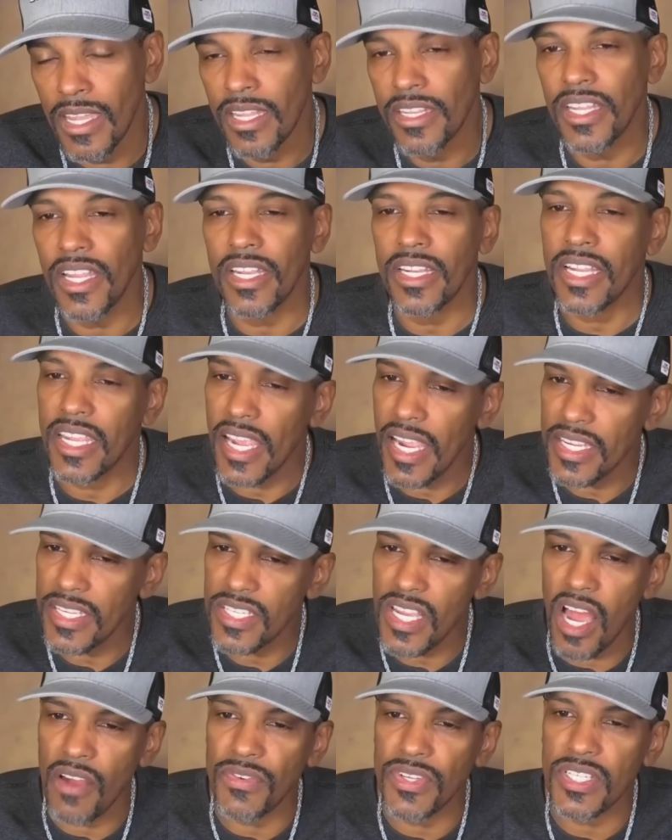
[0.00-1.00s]
Now, the case
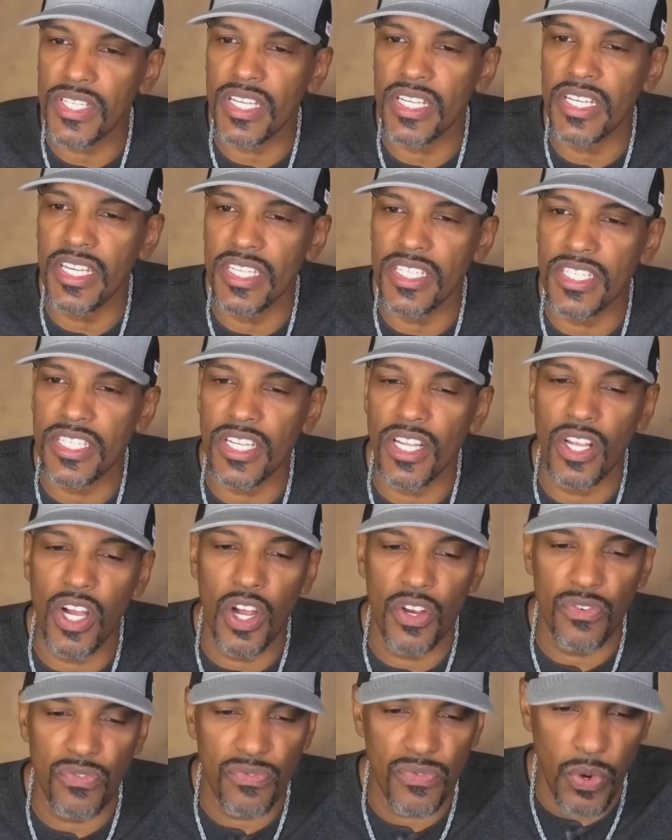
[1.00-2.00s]
obviously is still
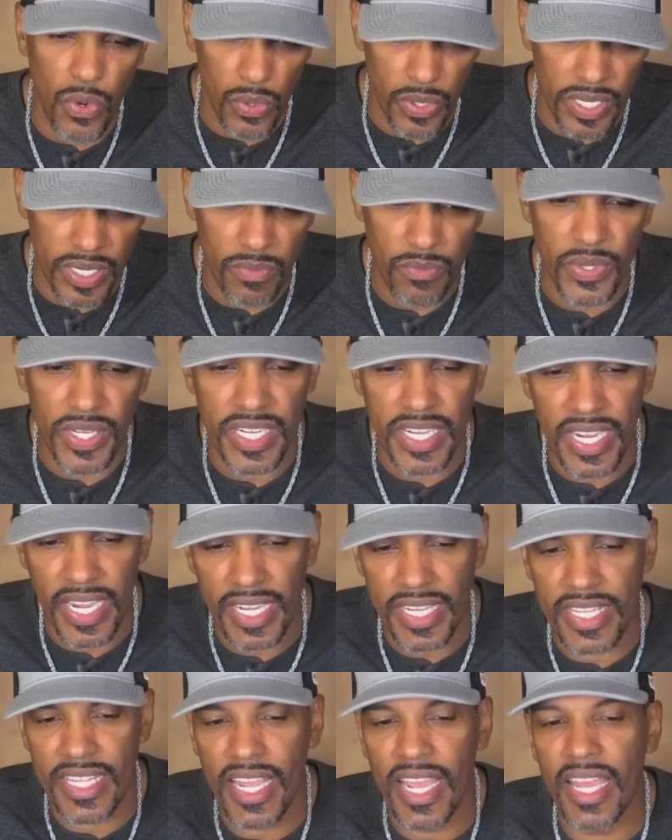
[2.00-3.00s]
unfolding. We
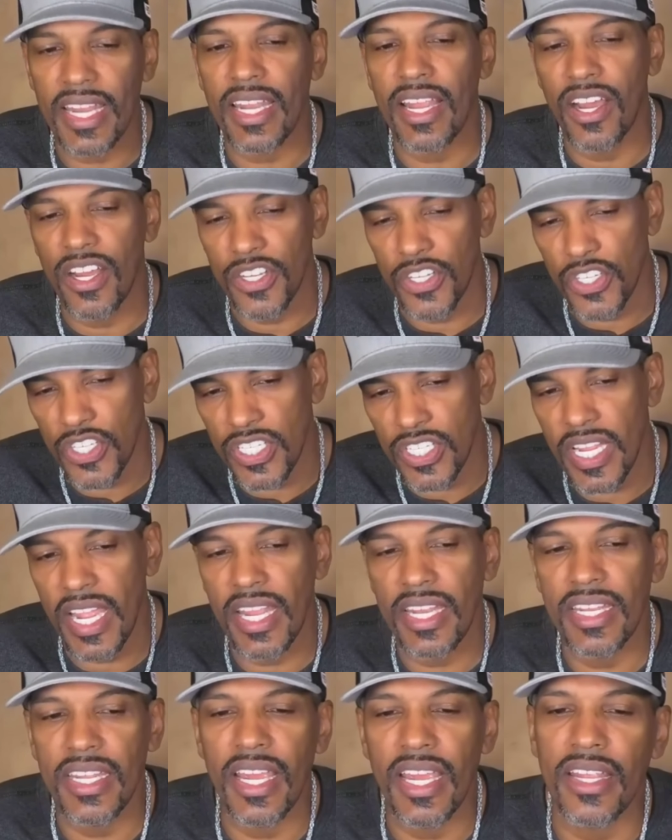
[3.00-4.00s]
get that,
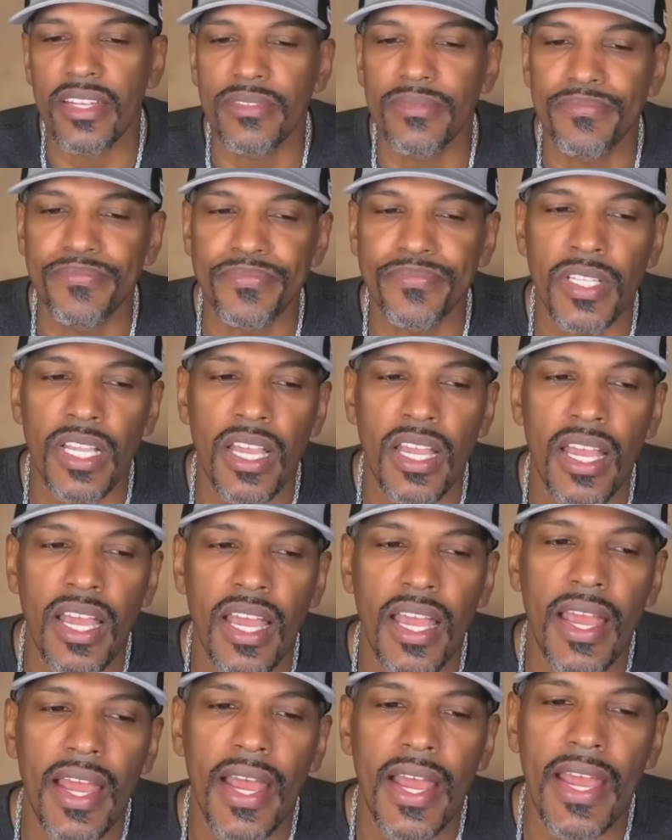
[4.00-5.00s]
understand that.
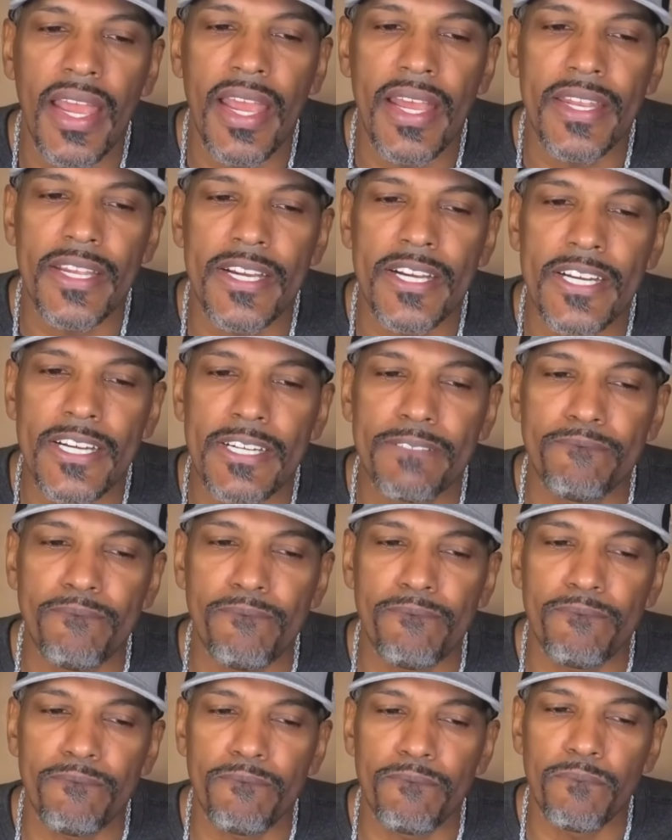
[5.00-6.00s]
And um,
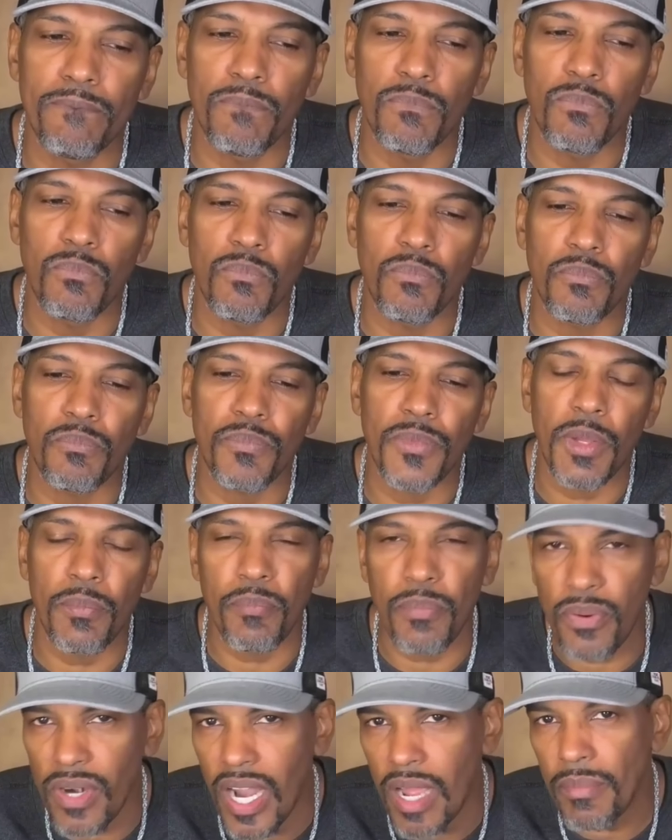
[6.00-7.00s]
the
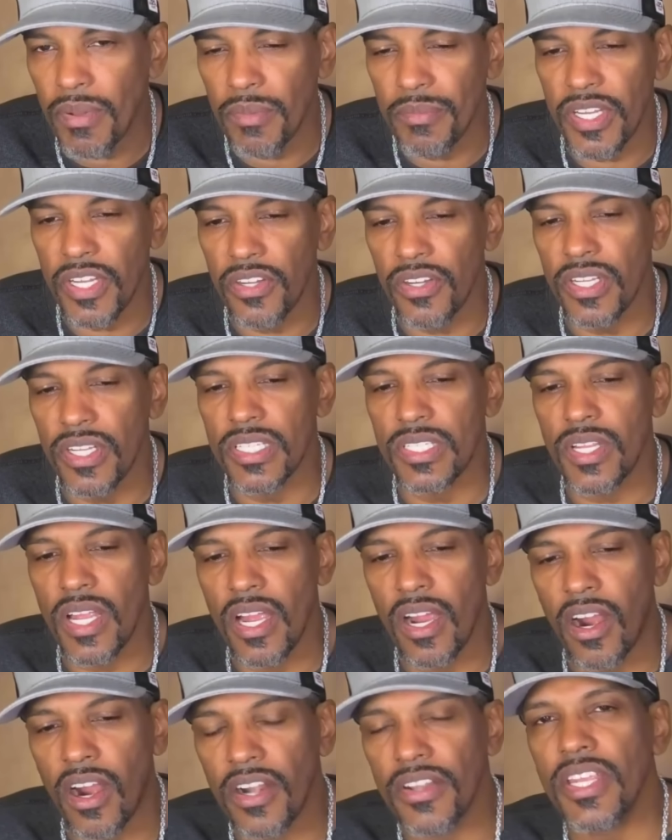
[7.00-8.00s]
problem here is
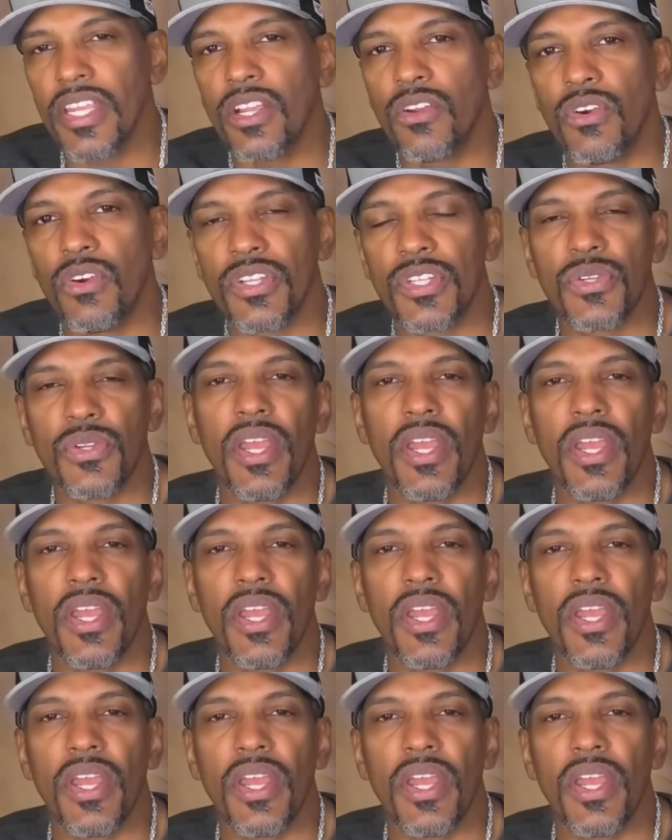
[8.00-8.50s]
are they going to